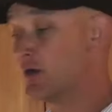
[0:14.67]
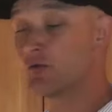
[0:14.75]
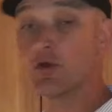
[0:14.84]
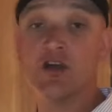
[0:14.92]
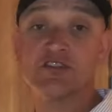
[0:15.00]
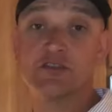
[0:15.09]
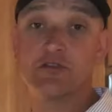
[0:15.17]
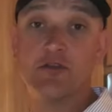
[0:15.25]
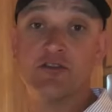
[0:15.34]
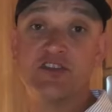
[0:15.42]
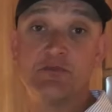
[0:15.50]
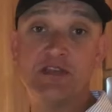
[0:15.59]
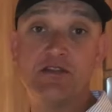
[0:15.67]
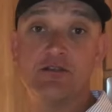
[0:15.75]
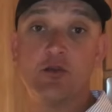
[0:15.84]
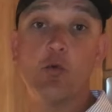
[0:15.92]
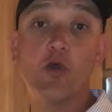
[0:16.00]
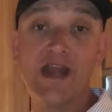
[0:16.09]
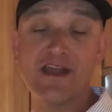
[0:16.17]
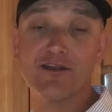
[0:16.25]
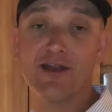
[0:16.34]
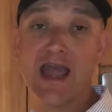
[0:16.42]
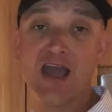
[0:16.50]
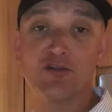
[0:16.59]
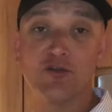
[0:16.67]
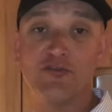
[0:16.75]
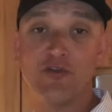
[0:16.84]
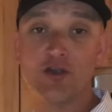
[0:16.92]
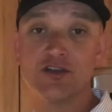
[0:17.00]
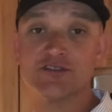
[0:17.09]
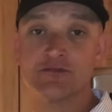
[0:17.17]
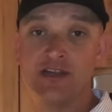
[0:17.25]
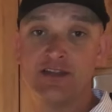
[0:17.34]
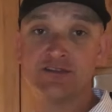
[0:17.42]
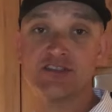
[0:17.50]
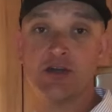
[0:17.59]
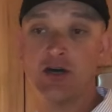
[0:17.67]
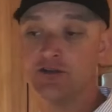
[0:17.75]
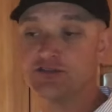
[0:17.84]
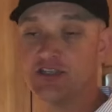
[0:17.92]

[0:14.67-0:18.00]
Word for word: We're also going to be doing a one acre agroforestry install.